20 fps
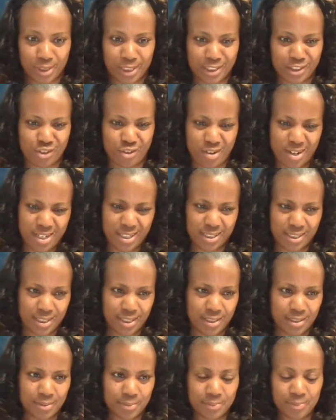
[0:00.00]
That's
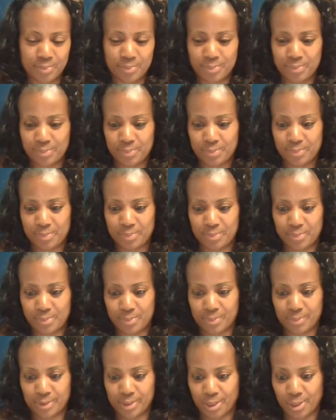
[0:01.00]
crazy.
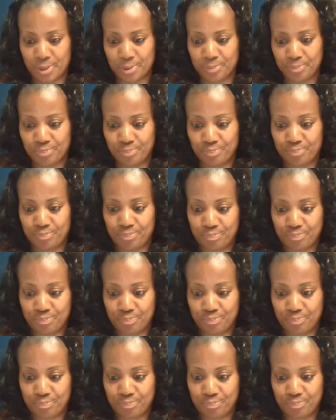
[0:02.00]
So